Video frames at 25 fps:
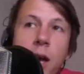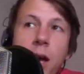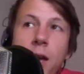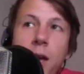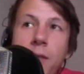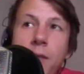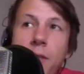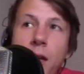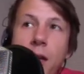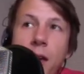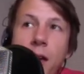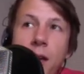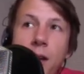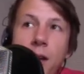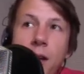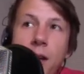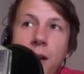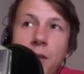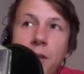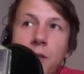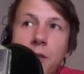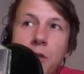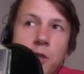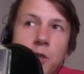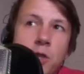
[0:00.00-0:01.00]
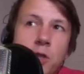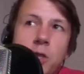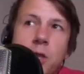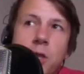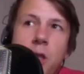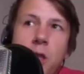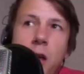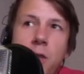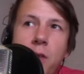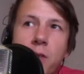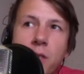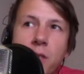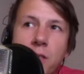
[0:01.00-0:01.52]
And then there's just a
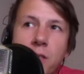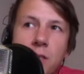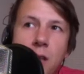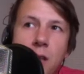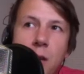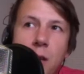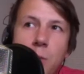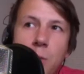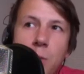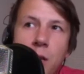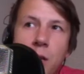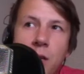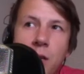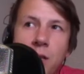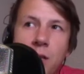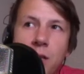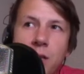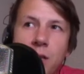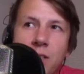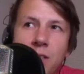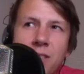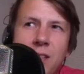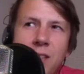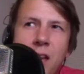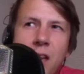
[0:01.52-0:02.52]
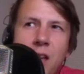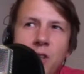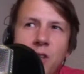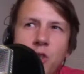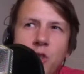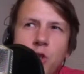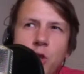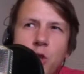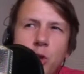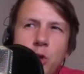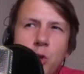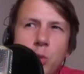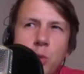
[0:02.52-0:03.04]
lot of excitement and it's not
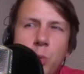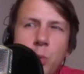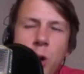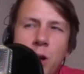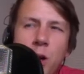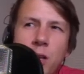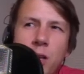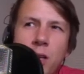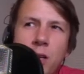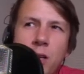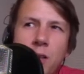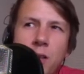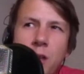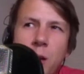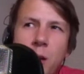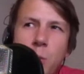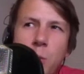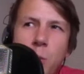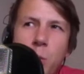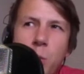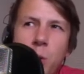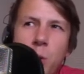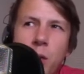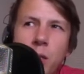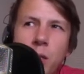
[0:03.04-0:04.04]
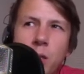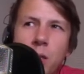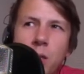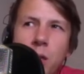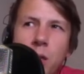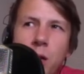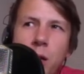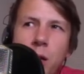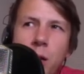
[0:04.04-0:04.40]
too buggy at that point.